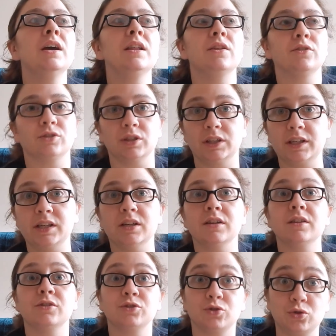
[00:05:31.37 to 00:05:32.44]
There's
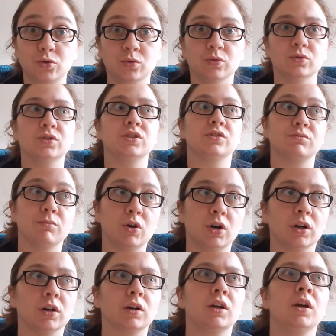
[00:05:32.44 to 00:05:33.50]
Lena, there's Jules, there's
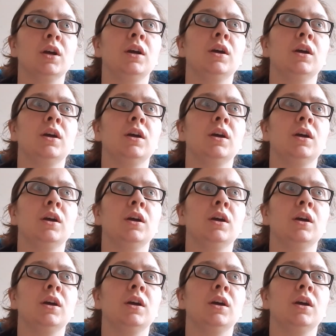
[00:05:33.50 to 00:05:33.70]
Mark,